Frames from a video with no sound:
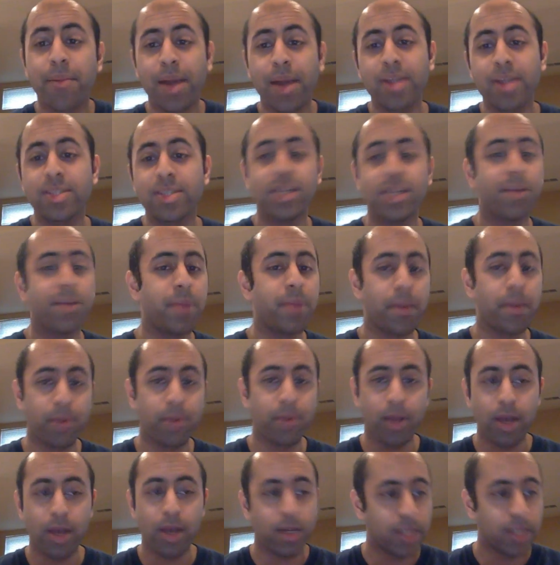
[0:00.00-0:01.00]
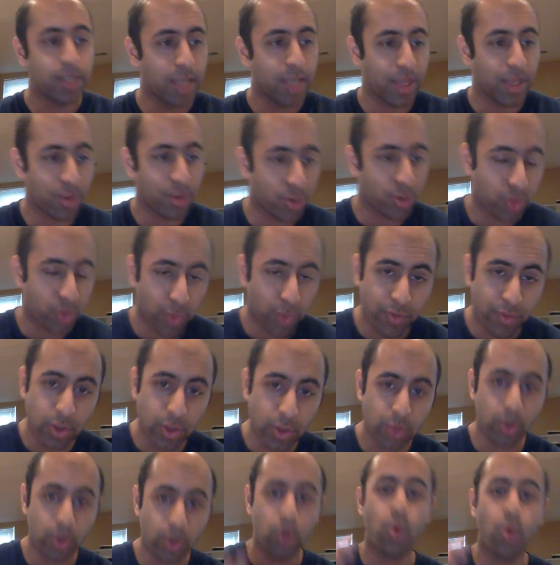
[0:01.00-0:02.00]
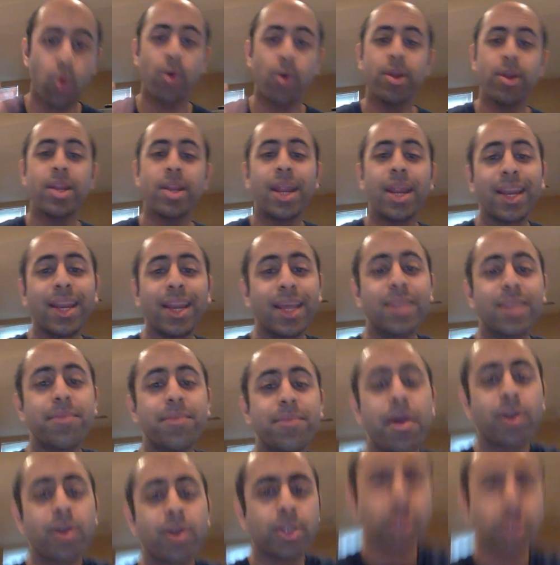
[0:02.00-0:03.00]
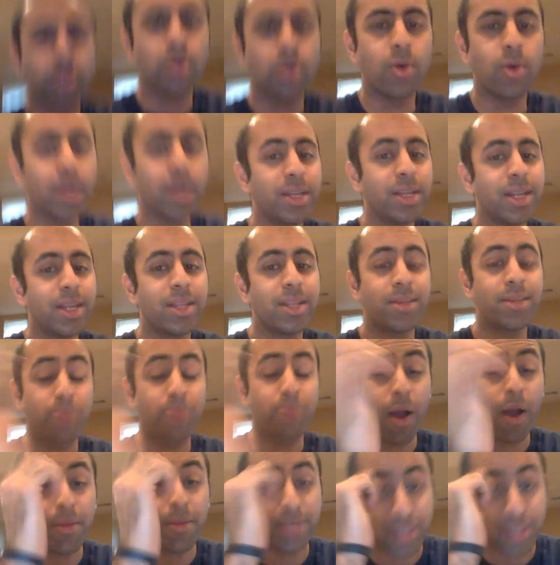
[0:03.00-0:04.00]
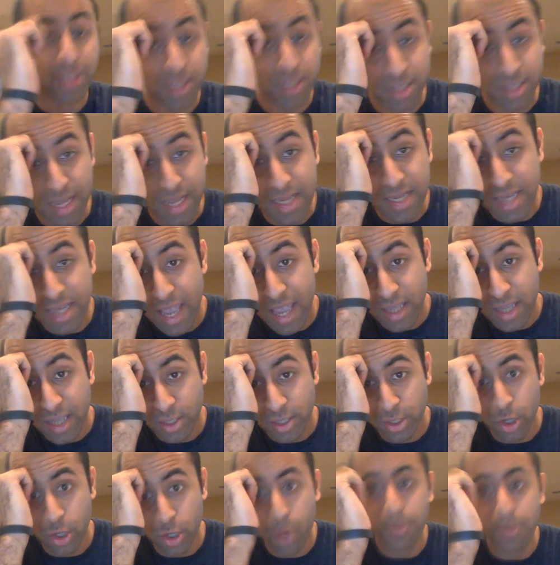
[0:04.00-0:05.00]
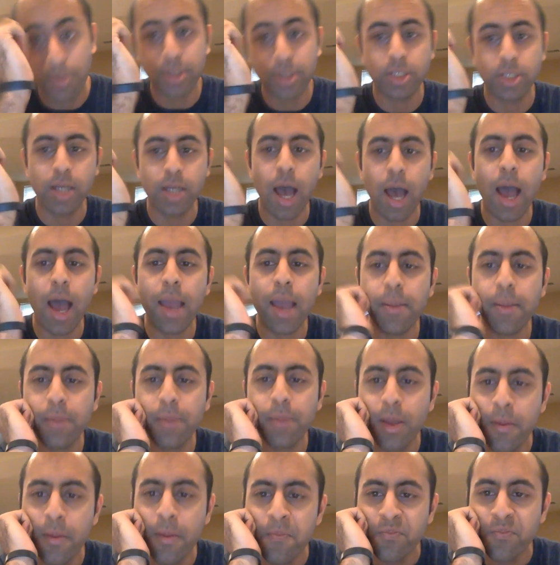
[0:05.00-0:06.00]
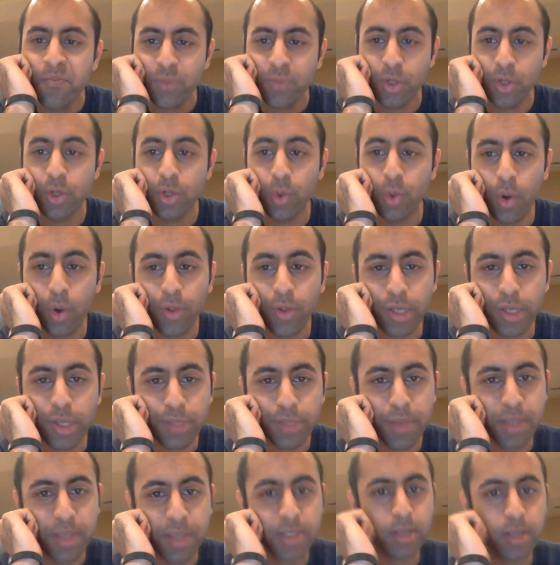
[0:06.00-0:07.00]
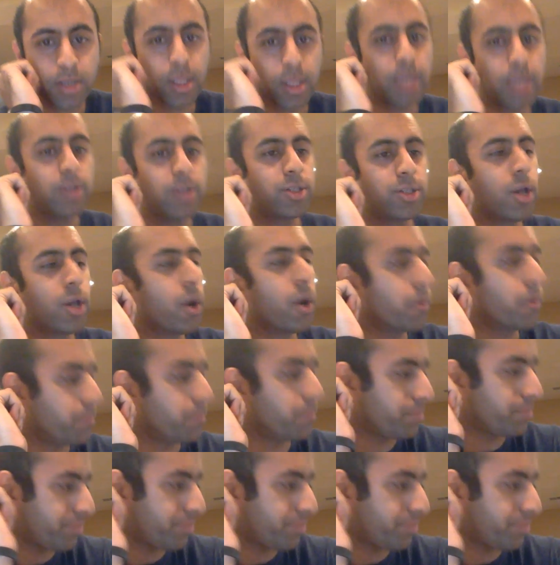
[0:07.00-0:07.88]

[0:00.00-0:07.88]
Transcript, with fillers: I just need to be able to, to get those reviews recorded and get them out to you. It, the problem is it's, it takes so much time to do all this, basically. So,